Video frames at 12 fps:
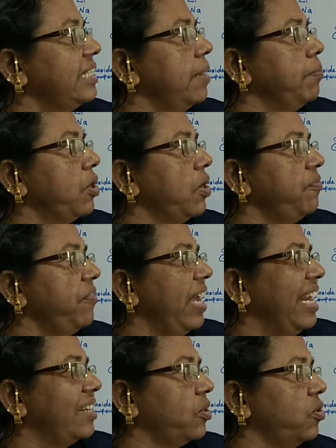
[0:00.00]
number of
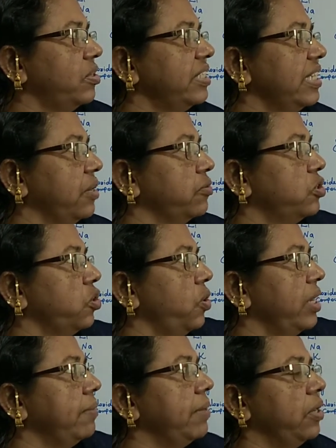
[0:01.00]
electrons now.
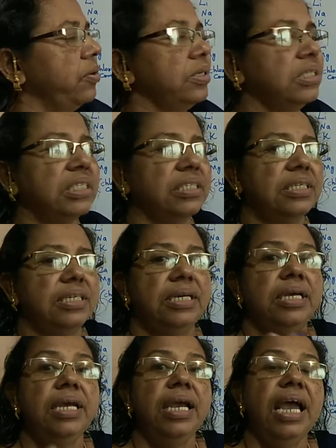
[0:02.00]
Sodium ions
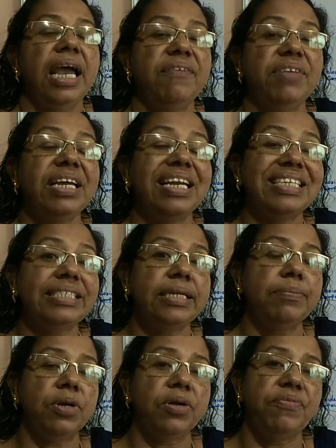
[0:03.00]
having less
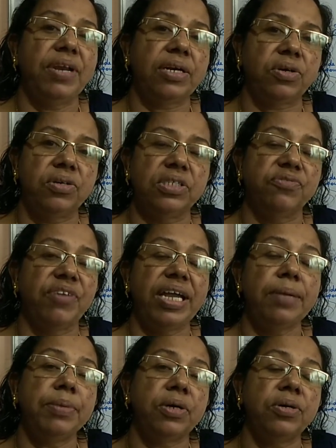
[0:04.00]
number of electrons.
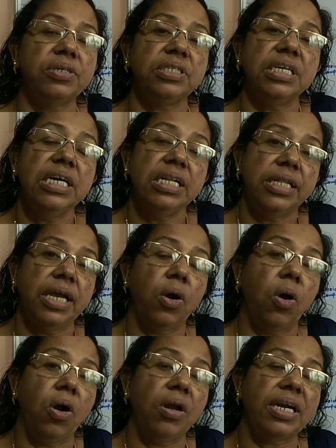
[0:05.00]
Why? Because they
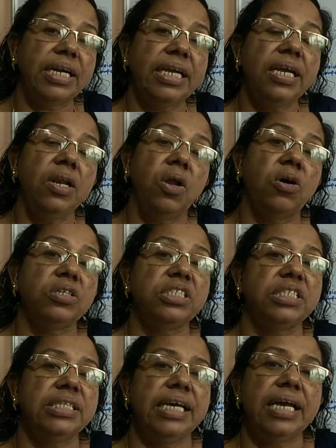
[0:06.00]
already lost
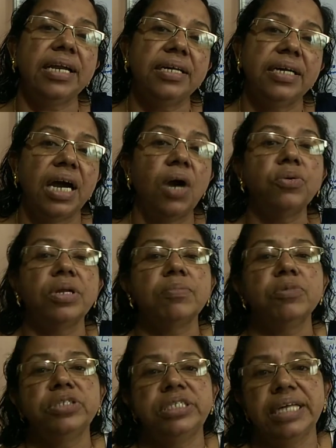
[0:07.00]
their
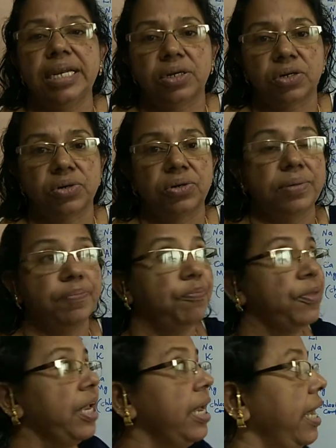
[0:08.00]
outermost electron.
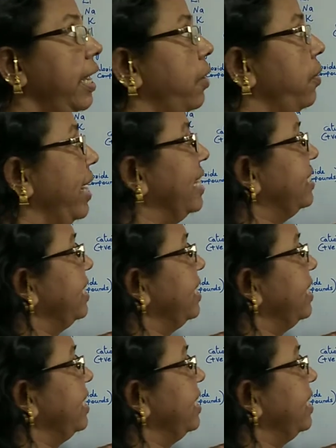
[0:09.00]
Now, as